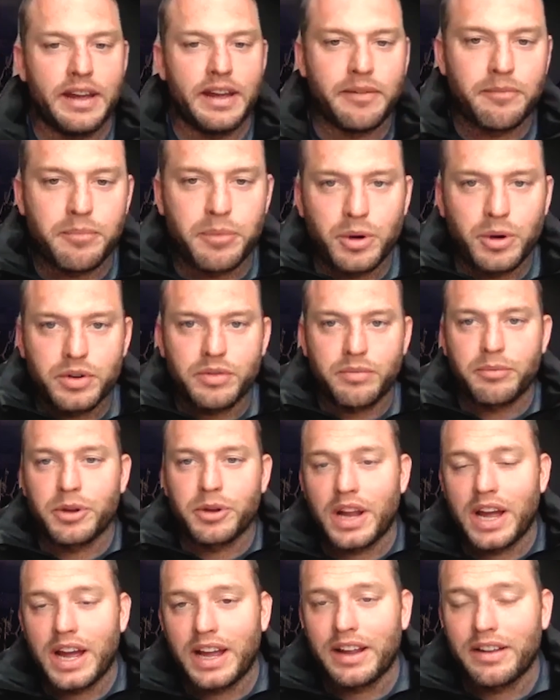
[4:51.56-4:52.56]
But
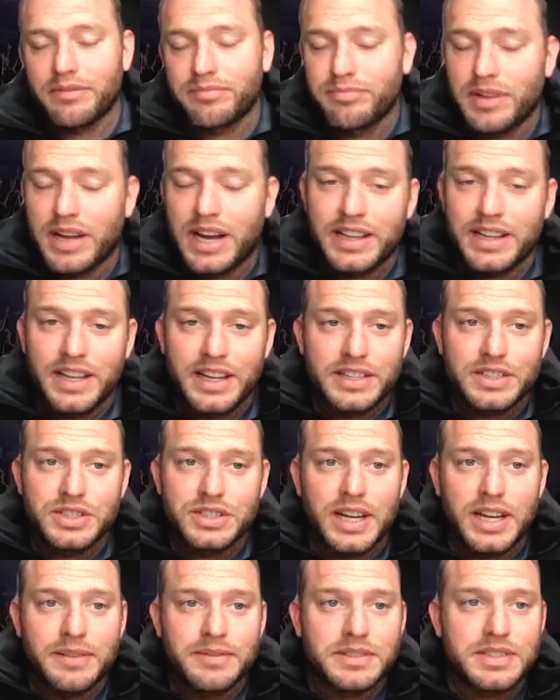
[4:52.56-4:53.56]
I think, as
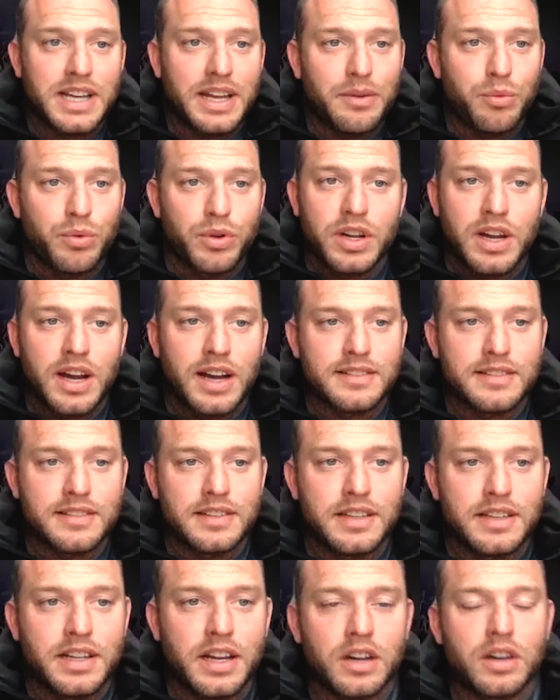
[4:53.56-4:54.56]
James said, we're
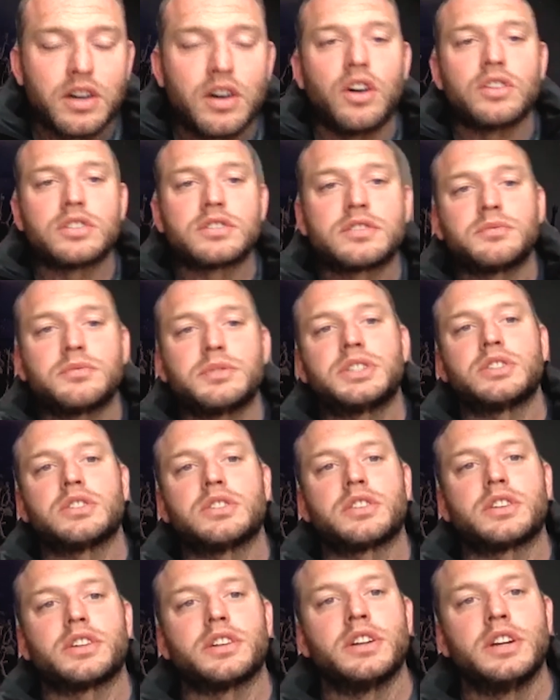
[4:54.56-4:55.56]
constantly on calls to each
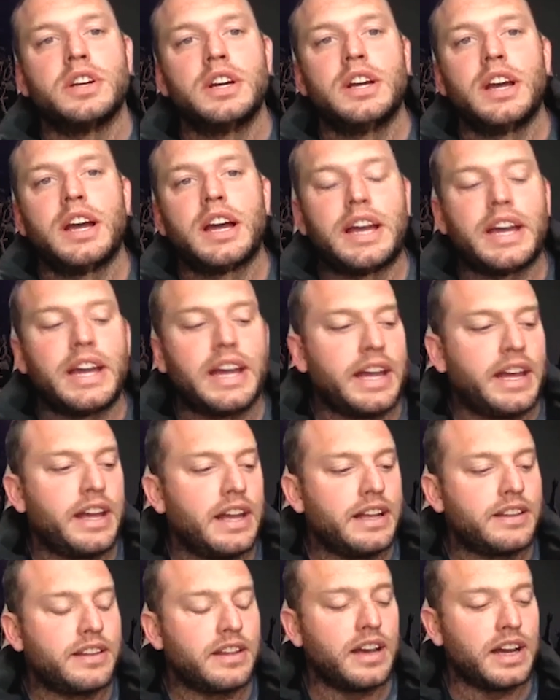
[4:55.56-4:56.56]
other.
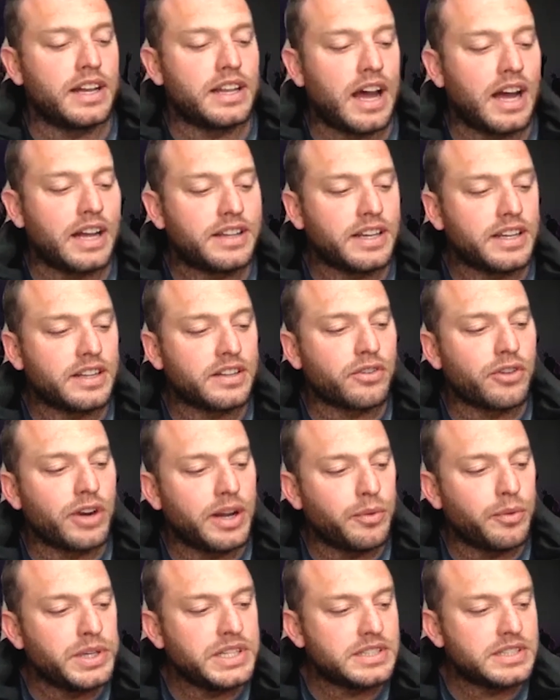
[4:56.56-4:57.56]
I think it's
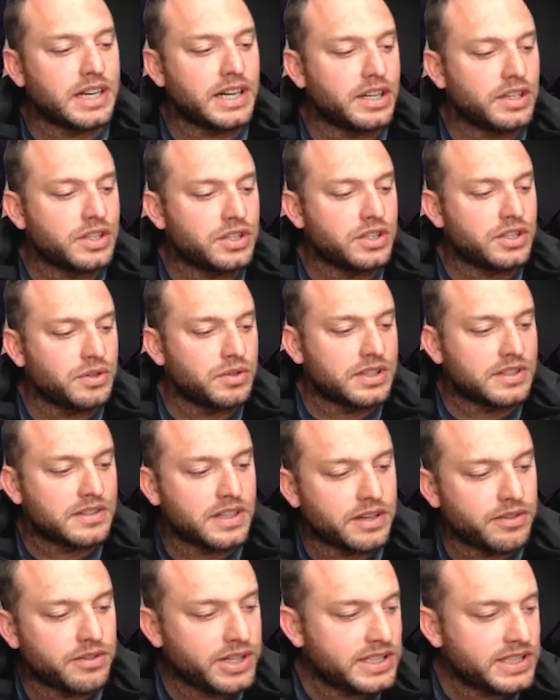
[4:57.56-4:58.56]
great. We started doing this
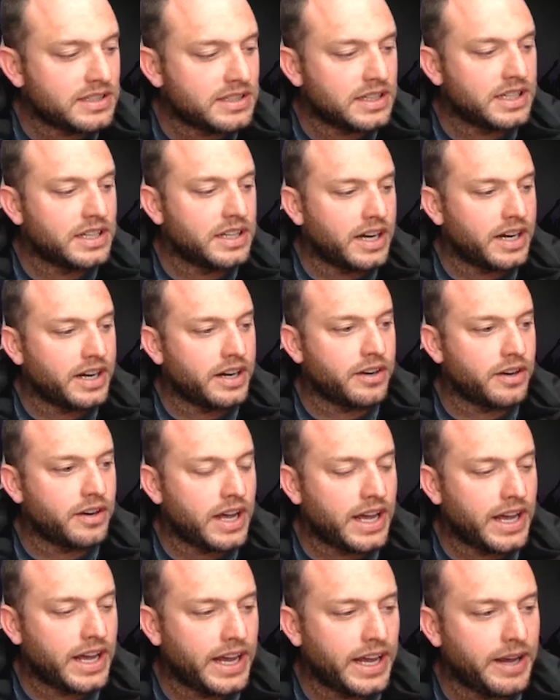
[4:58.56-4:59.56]
thing recently there,
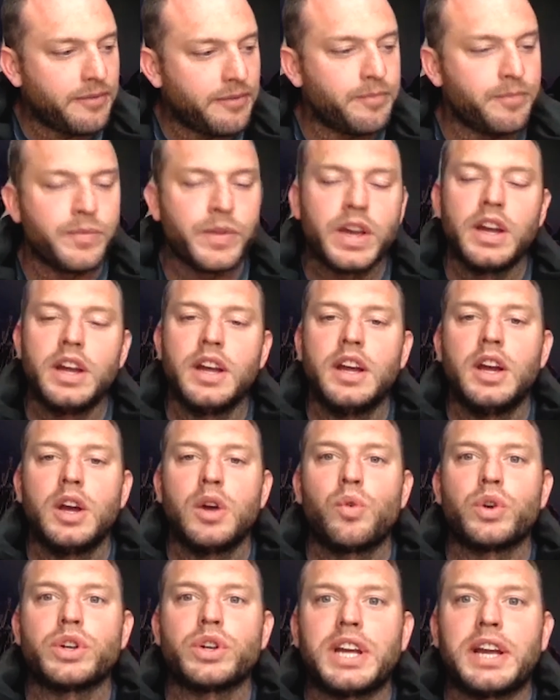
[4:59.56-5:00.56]

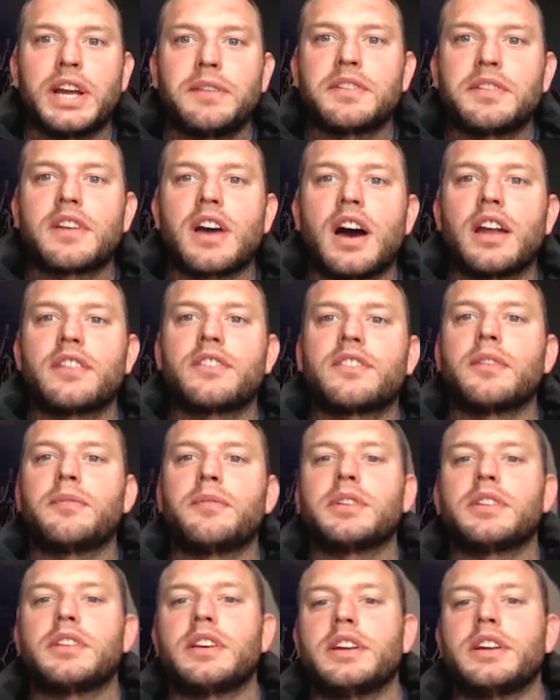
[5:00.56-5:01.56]
where James has gotten some
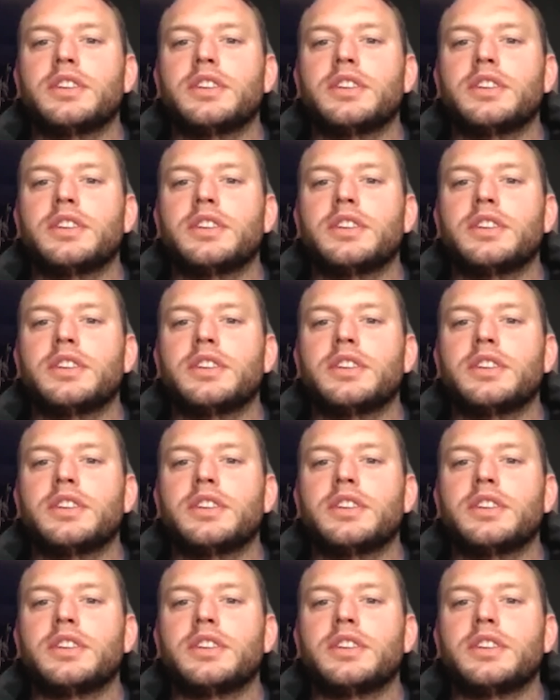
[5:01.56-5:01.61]
of the